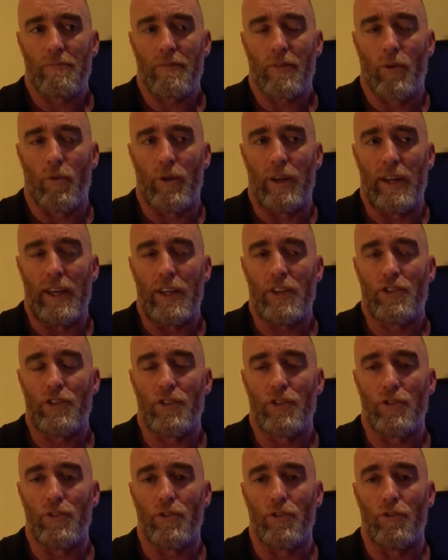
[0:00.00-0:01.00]
we need
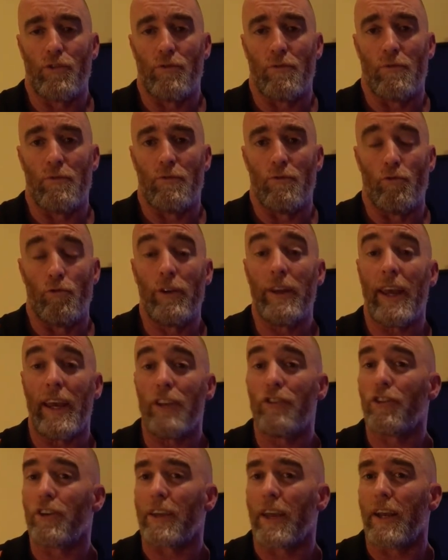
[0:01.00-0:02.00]
to
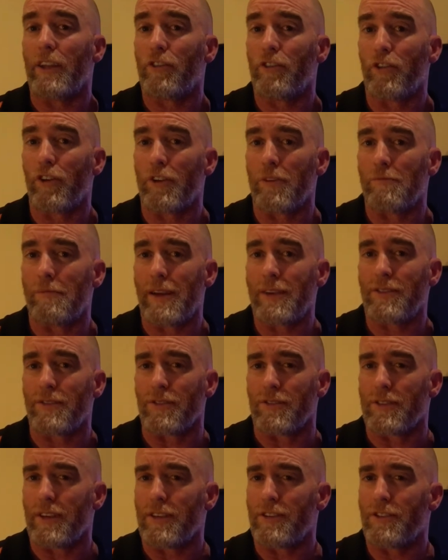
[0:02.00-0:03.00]
re-educate certain
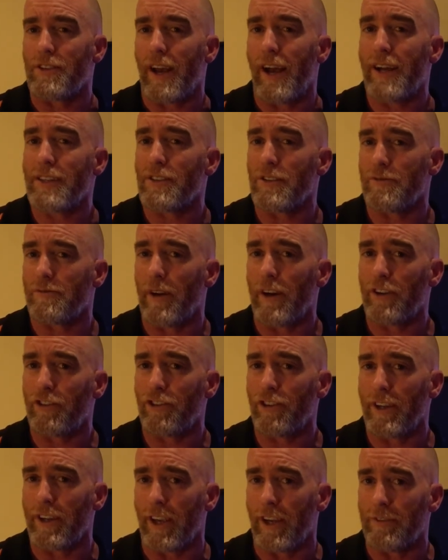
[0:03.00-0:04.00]
muscles as to how to
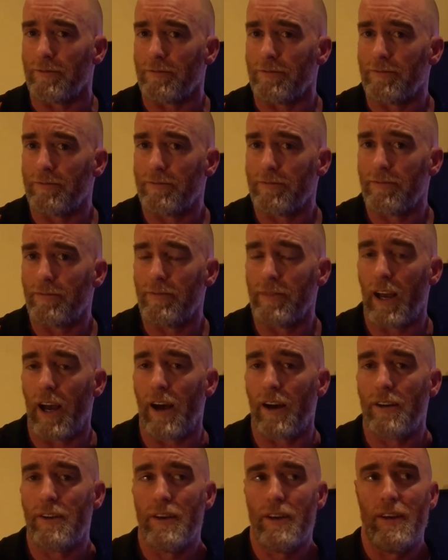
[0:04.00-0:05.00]
function again.
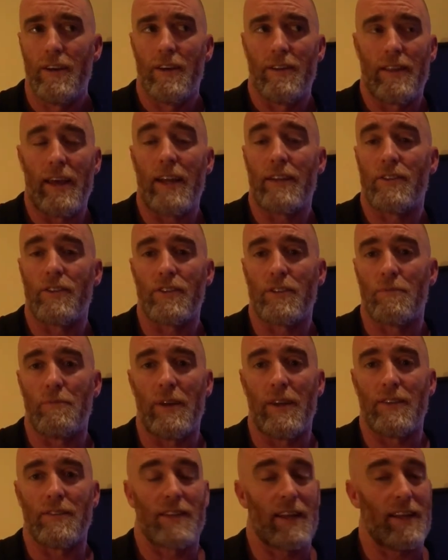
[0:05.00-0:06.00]
Now, that doesn't
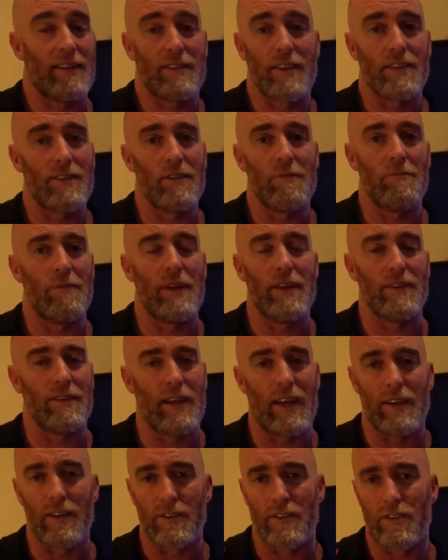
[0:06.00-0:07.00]
mean
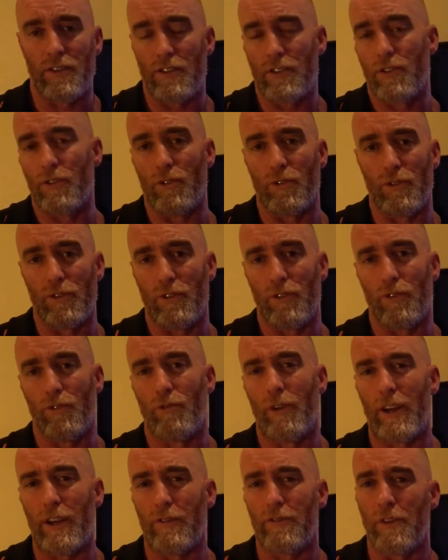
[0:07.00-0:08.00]
that it's just your
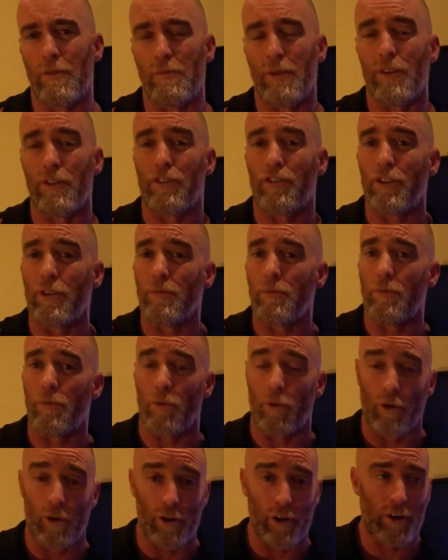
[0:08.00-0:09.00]
run-of-the-mill gym
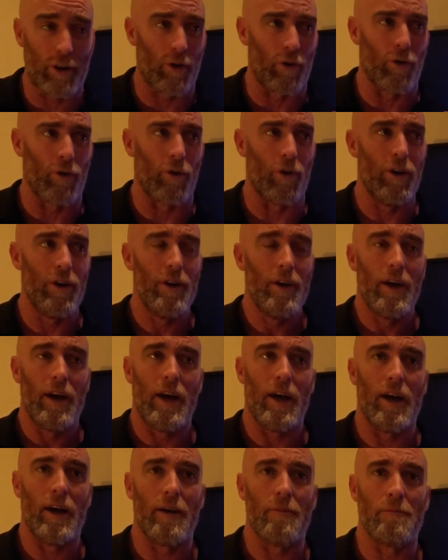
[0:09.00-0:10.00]
work or
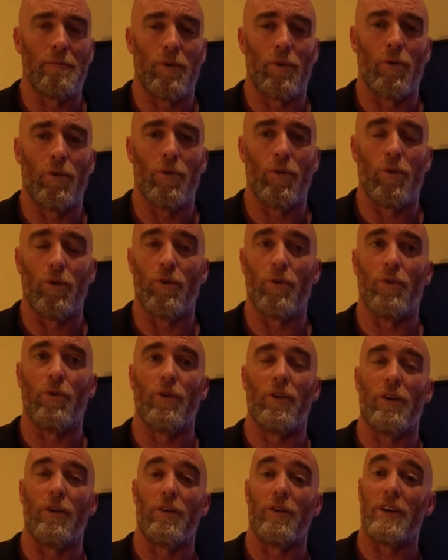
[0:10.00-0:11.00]

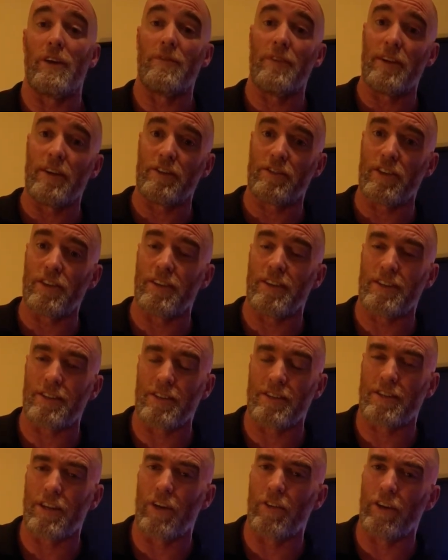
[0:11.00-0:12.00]
even
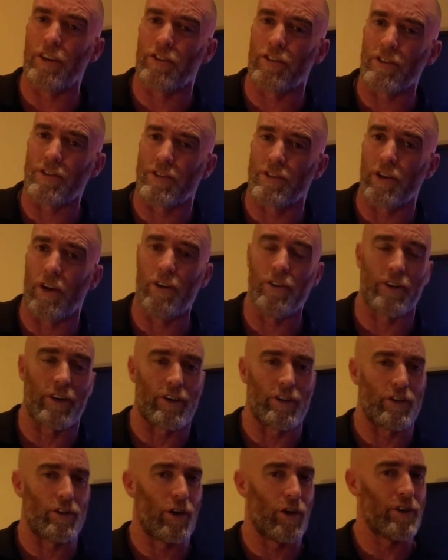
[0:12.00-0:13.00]
necessarily just yoga.
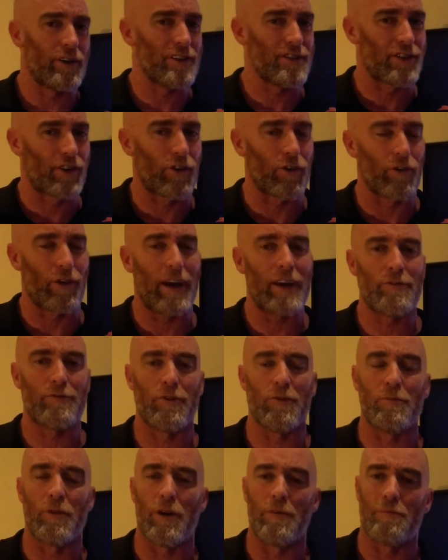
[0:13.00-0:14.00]
Yoga is great
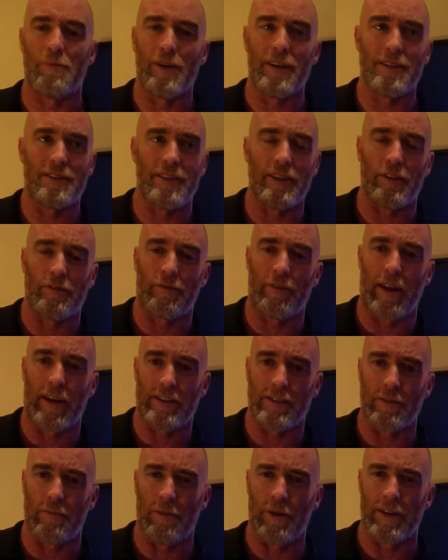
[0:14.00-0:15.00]
for mobility and
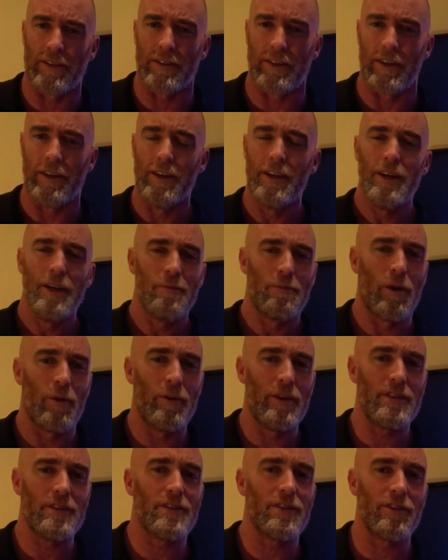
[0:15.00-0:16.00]
flexibility, but
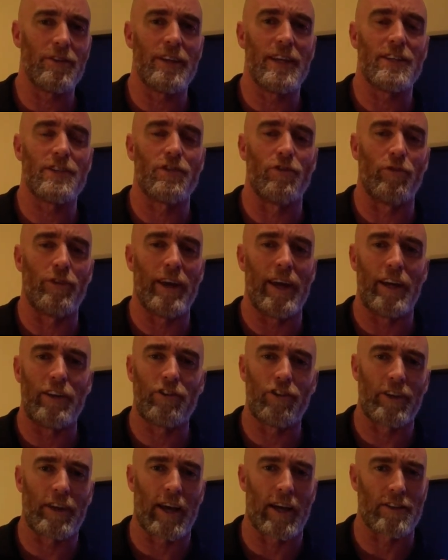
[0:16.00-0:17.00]
we still need to
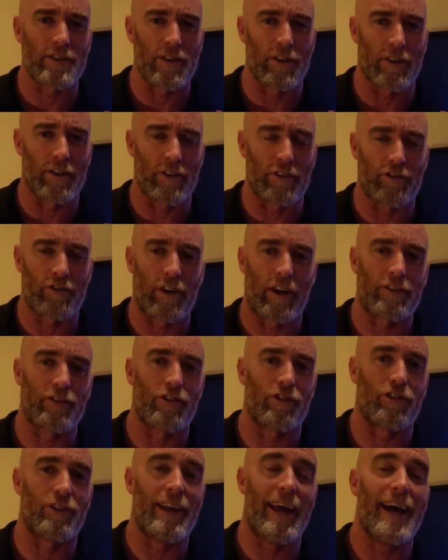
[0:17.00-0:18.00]
re-educate a lot of
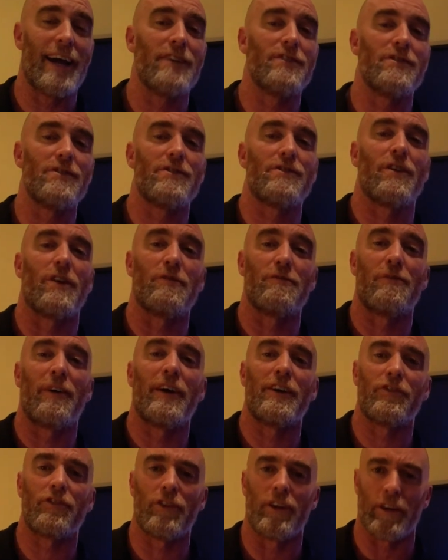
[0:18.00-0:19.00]
structures on how to start
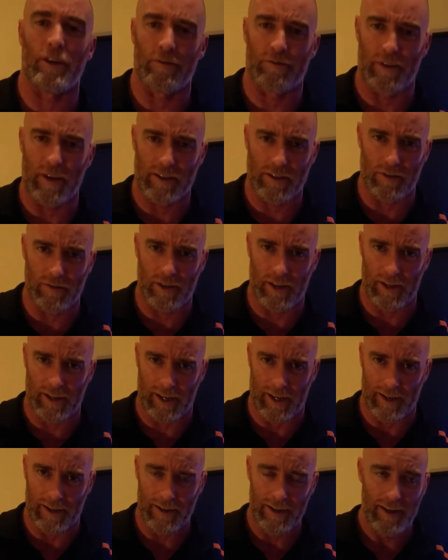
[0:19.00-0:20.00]
functioning effectively
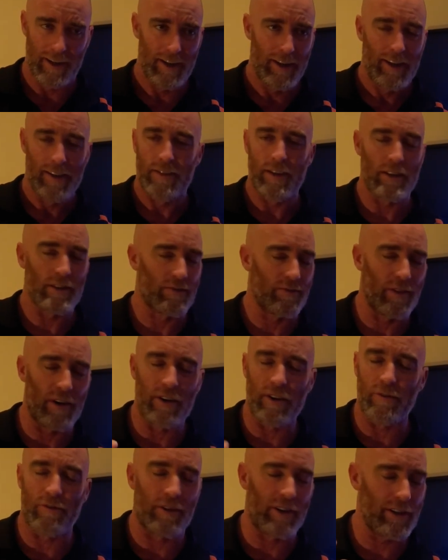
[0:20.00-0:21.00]
again. There's
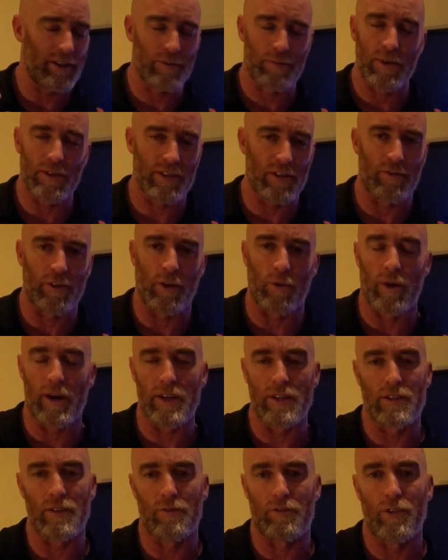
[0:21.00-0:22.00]
very, very specific
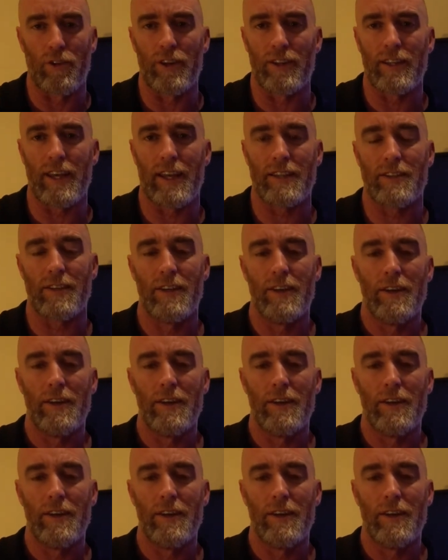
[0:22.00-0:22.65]
ways of doing that,